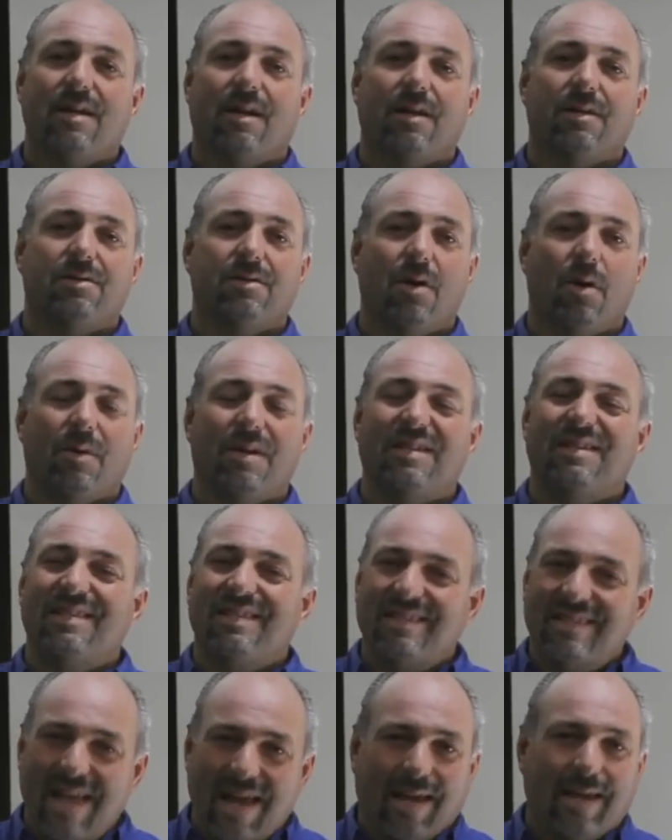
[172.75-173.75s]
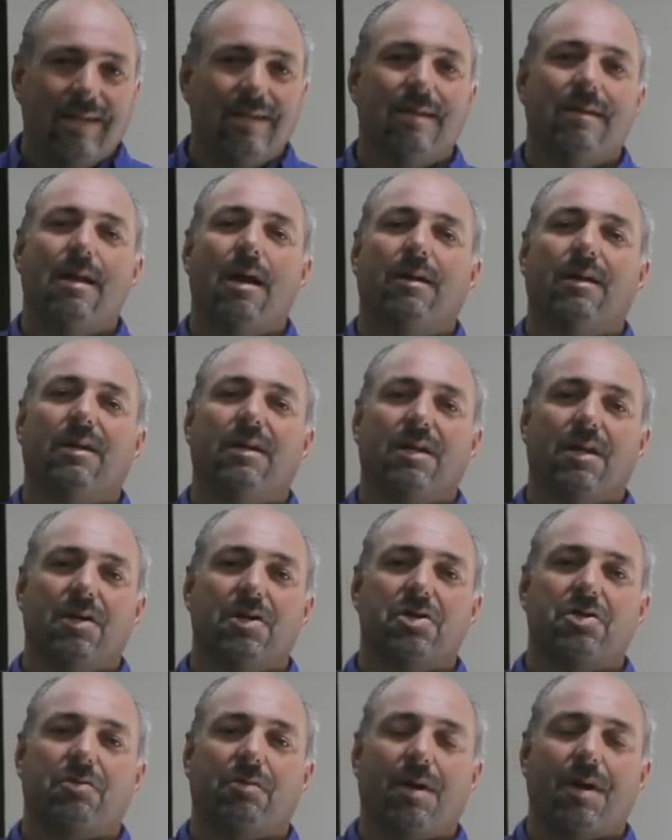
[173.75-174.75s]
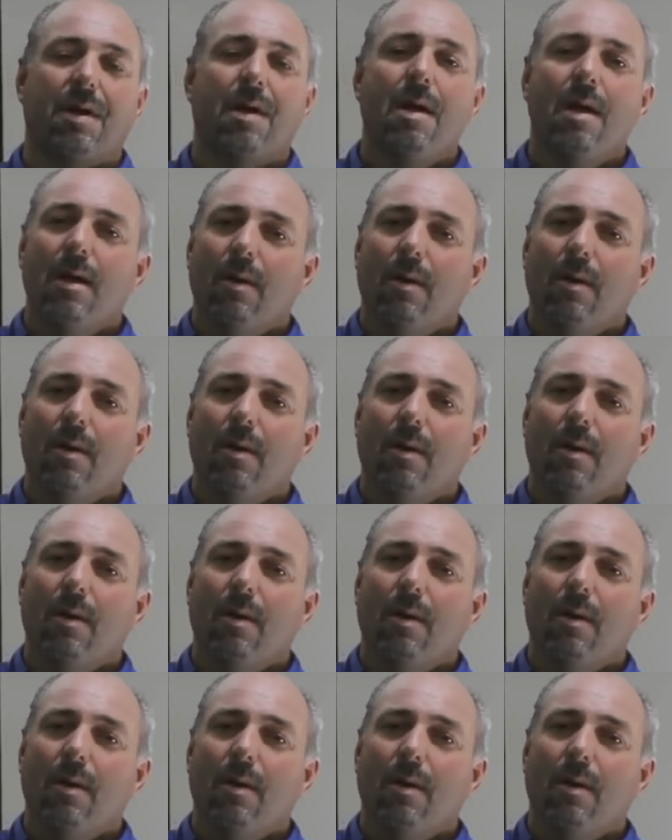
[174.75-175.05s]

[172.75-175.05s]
on its own. It's second to none in the industry.